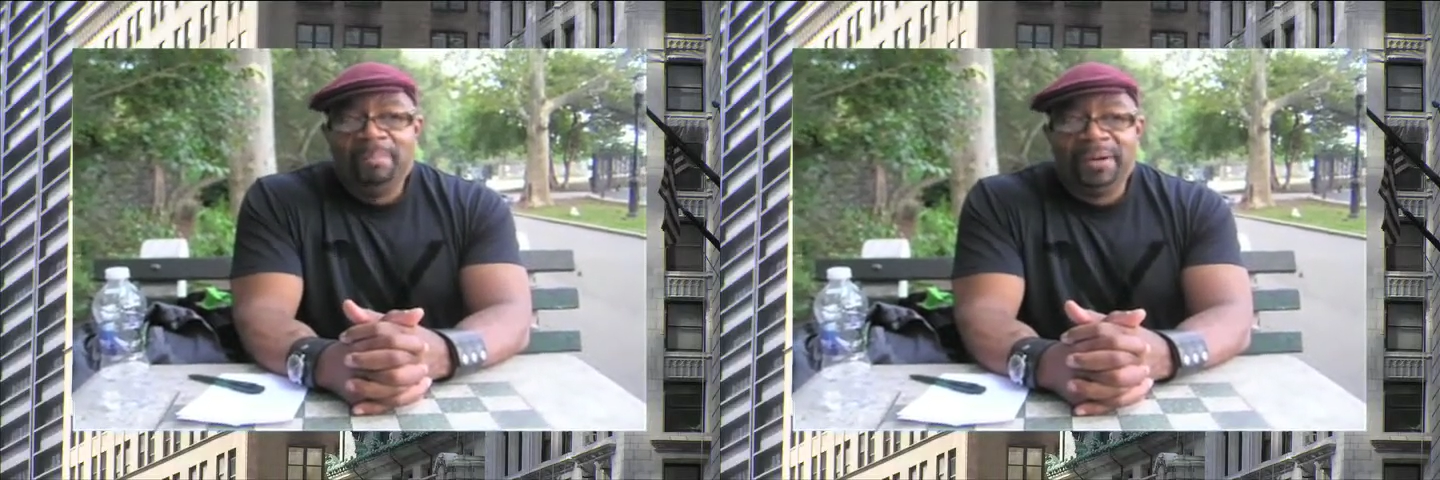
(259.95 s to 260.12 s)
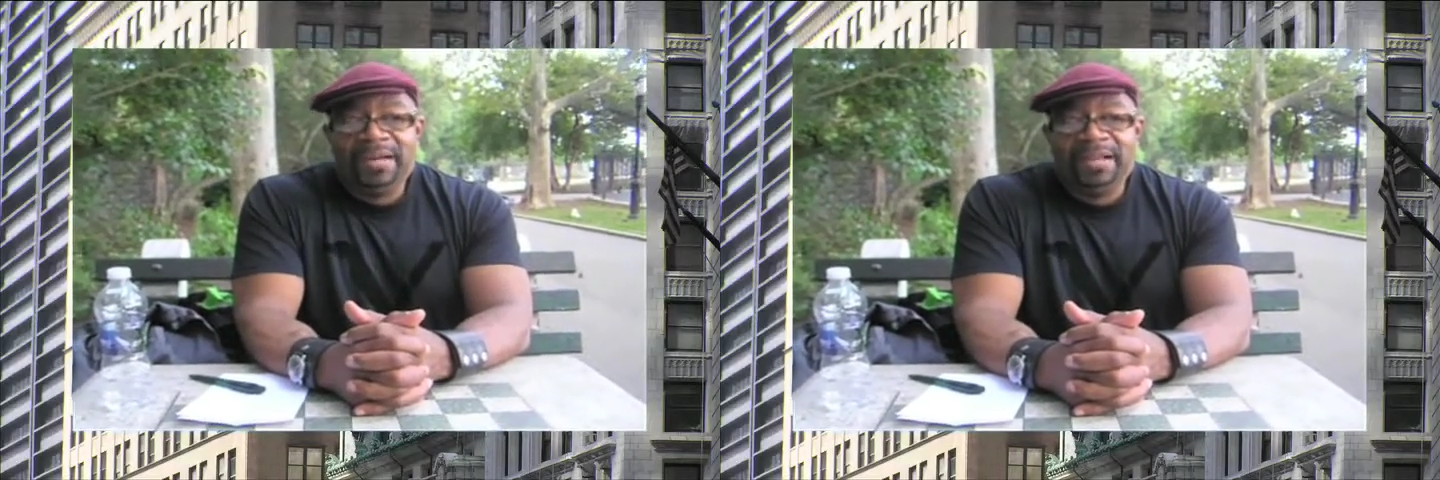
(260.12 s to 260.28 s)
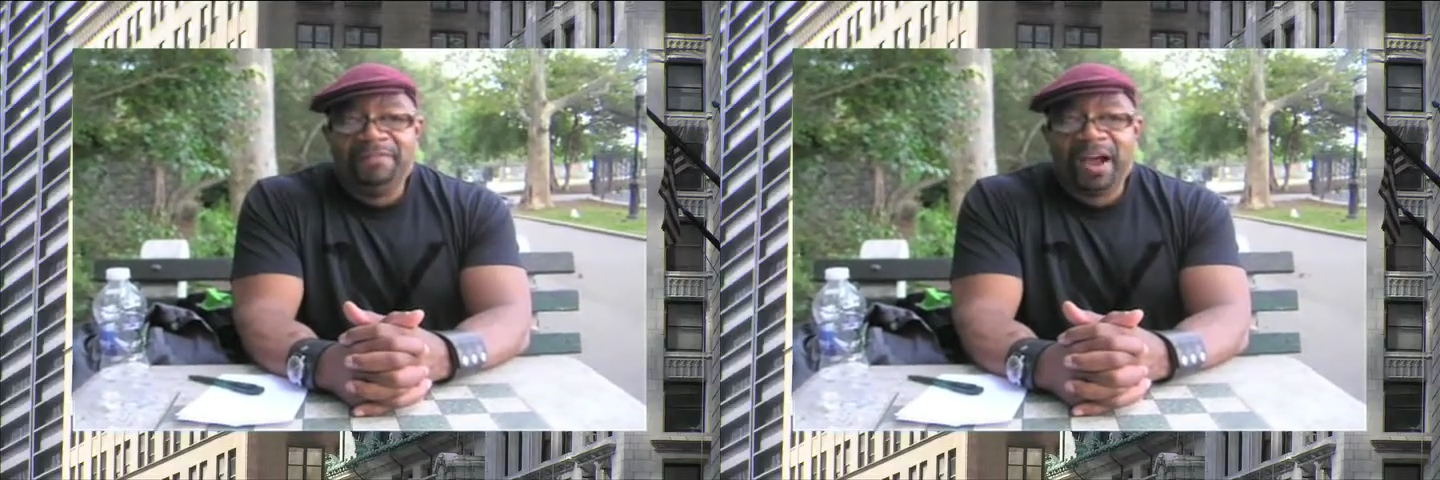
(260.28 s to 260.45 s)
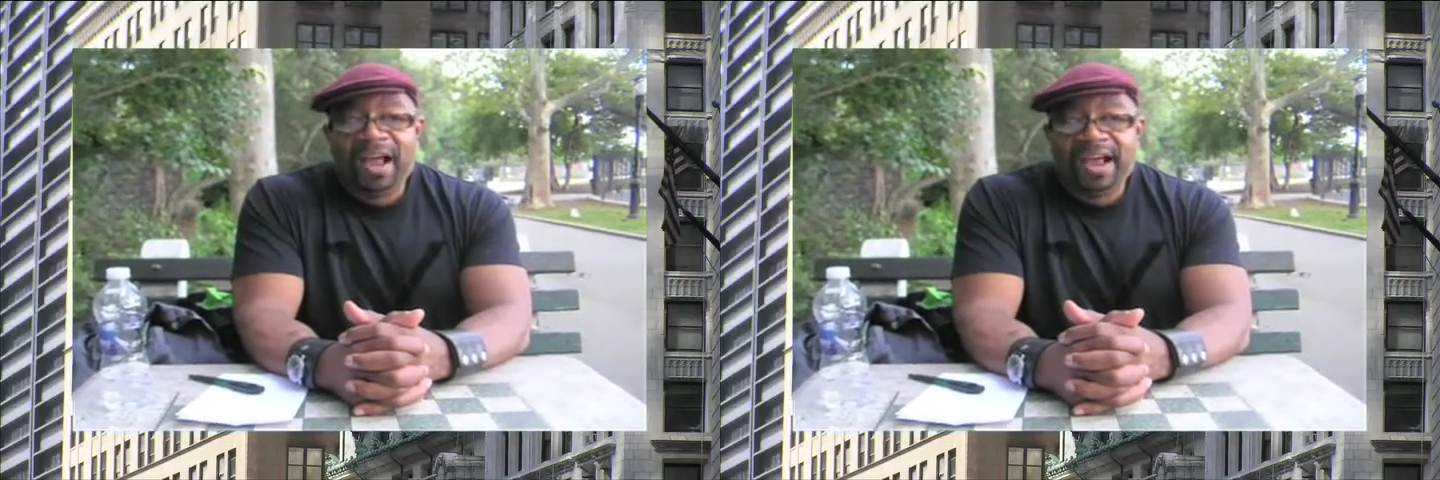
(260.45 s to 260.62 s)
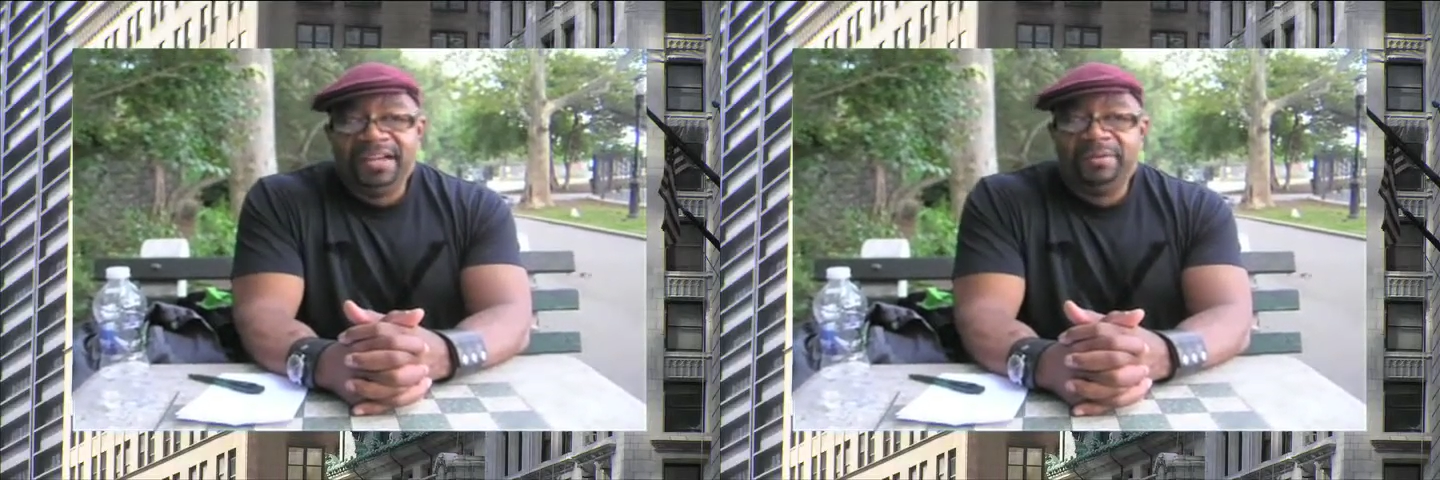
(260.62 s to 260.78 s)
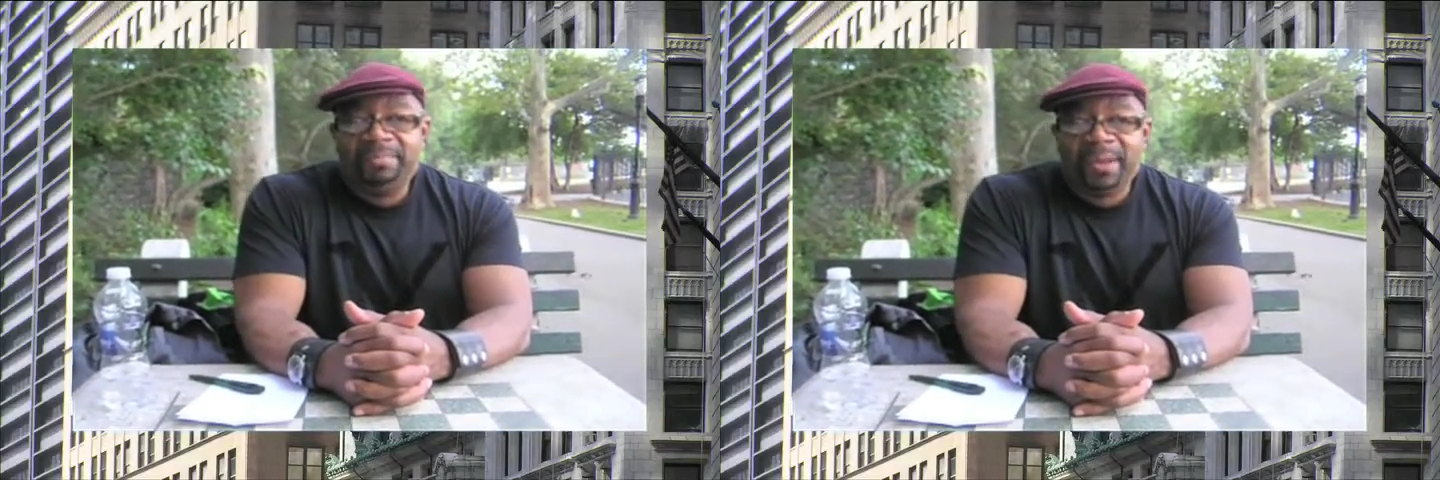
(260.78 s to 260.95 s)
but if I
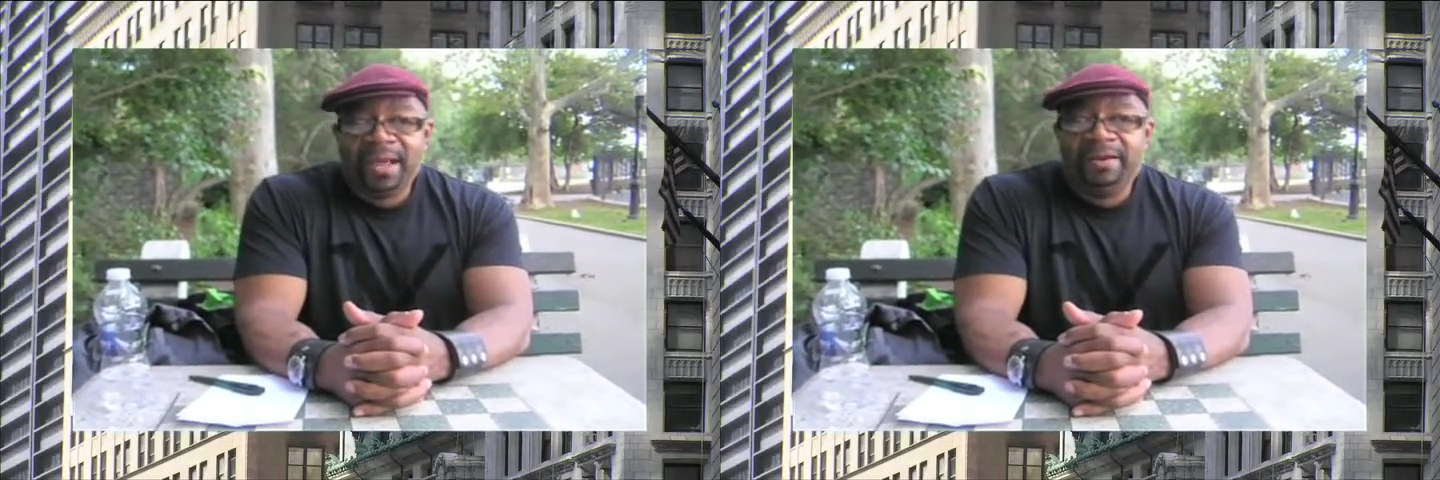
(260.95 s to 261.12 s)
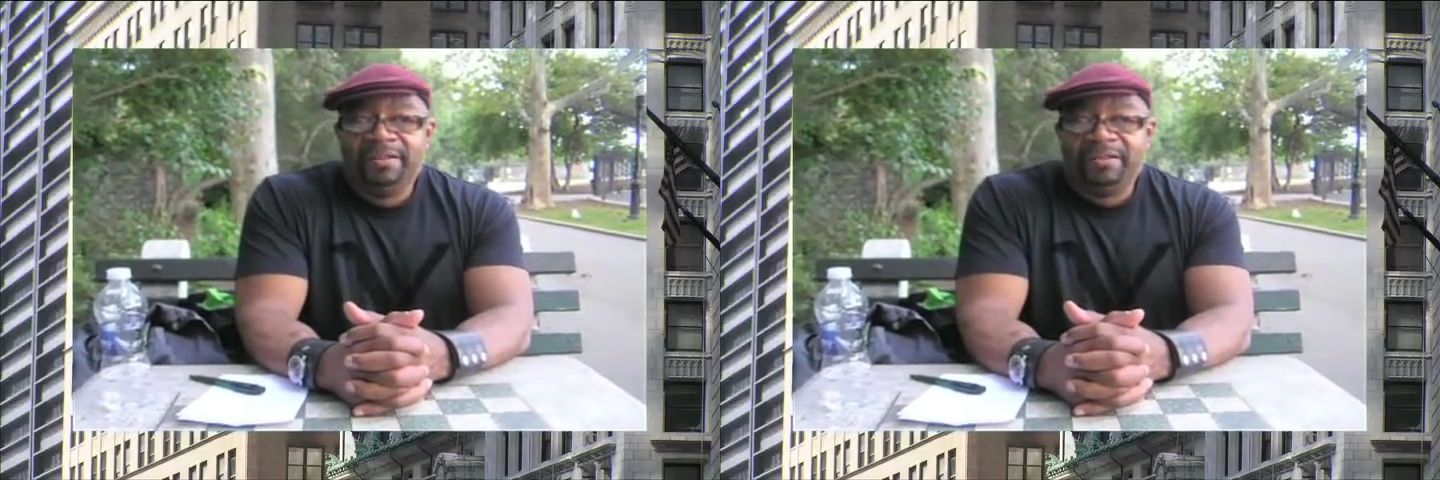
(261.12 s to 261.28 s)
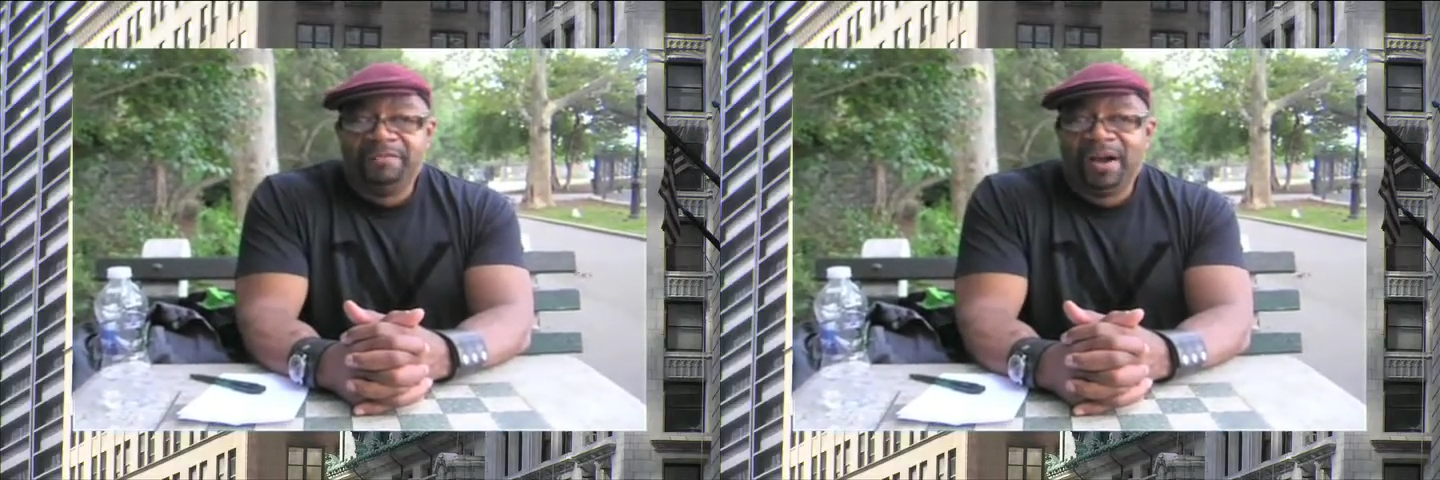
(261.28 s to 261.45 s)
had to pay another